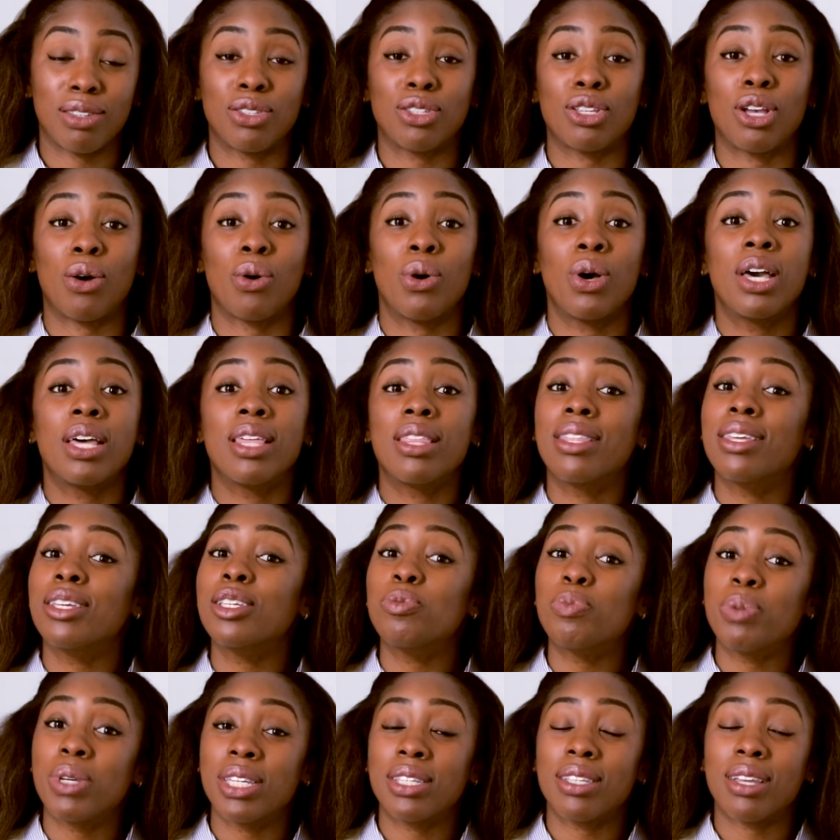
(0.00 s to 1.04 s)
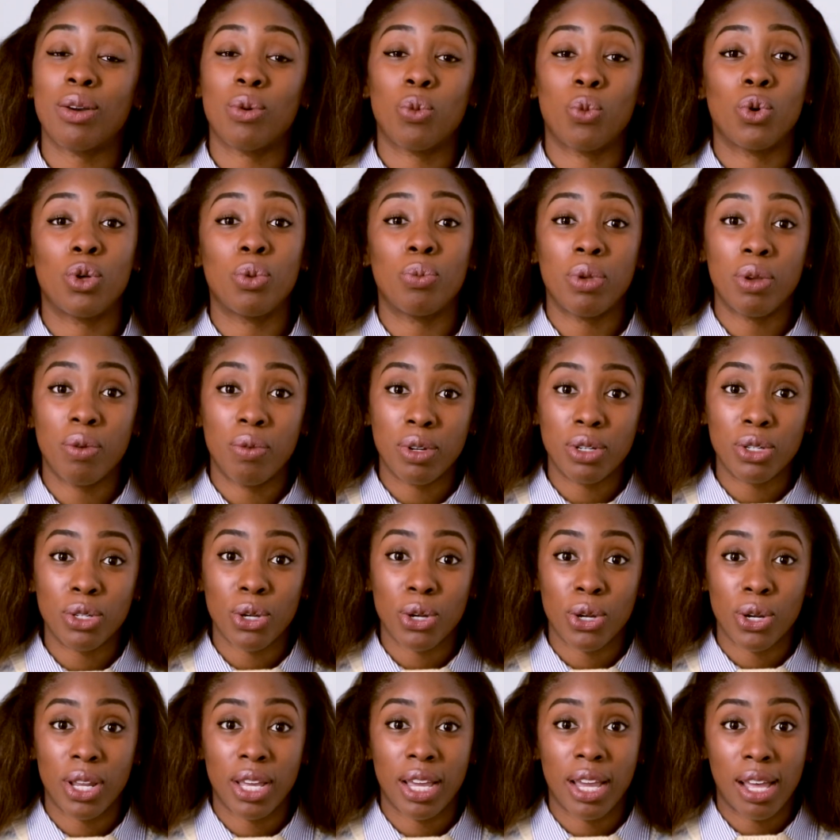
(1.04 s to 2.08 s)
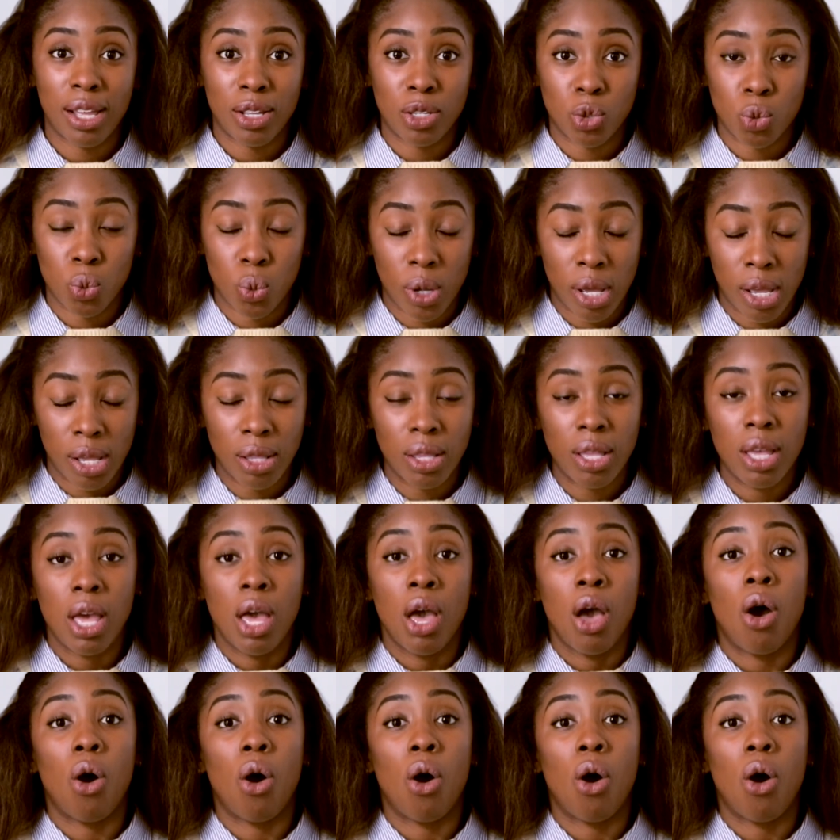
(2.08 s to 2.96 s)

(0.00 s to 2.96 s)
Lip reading: So this piece I will be returning as well.